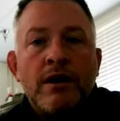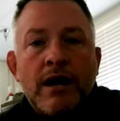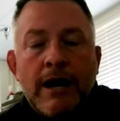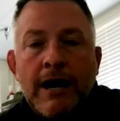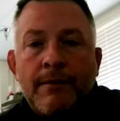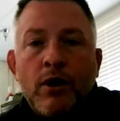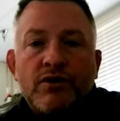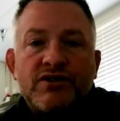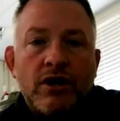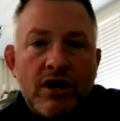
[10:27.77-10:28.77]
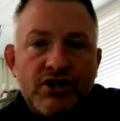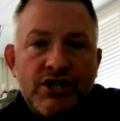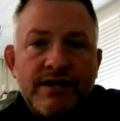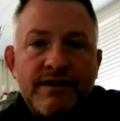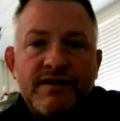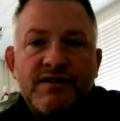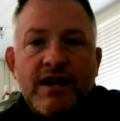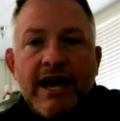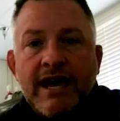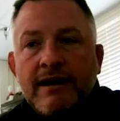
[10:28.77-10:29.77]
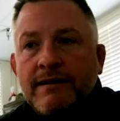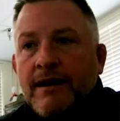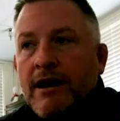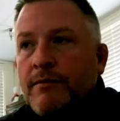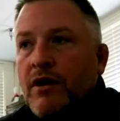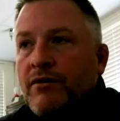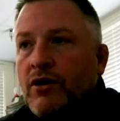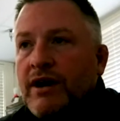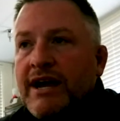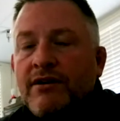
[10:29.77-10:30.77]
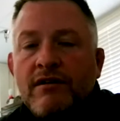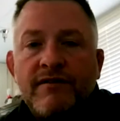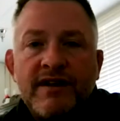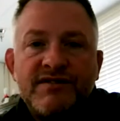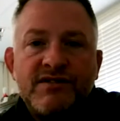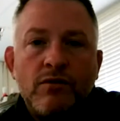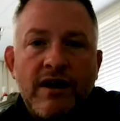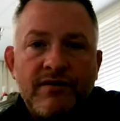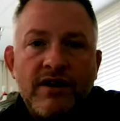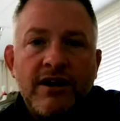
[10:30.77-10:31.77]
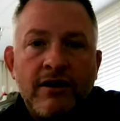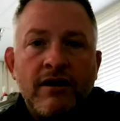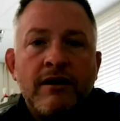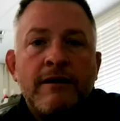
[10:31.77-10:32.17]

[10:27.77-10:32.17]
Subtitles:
host lunches and other catered events throughout the year,